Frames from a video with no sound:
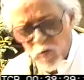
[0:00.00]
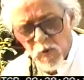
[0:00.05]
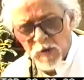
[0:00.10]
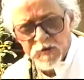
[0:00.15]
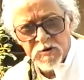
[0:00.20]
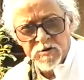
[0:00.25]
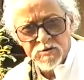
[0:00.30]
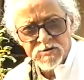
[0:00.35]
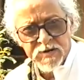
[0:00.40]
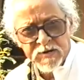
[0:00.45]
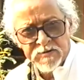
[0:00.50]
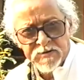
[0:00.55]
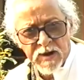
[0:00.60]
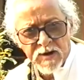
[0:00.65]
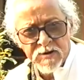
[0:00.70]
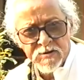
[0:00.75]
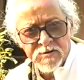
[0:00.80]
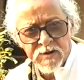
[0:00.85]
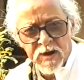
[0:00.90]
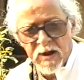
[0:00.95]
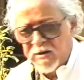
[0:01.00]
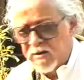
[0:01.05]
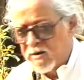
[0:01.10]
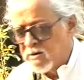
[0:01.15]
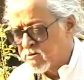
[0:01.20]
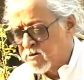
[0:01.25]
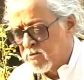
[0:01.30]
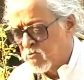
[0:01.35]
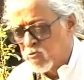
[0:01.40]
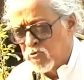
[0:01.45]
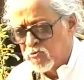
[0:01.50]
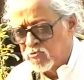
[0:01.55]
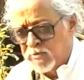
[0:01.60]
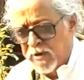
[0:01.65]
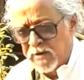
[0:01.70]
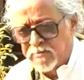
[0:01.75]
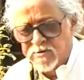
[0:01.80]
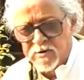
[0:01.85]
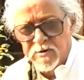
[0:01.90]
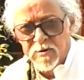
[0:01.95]
He wanted to set that aside. He said, oh,
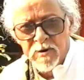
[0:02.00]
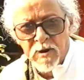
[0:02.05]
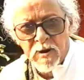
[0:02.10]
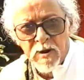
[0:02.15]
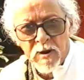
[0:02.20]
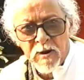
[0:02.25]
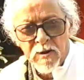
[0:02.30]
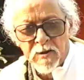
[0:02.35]
that's the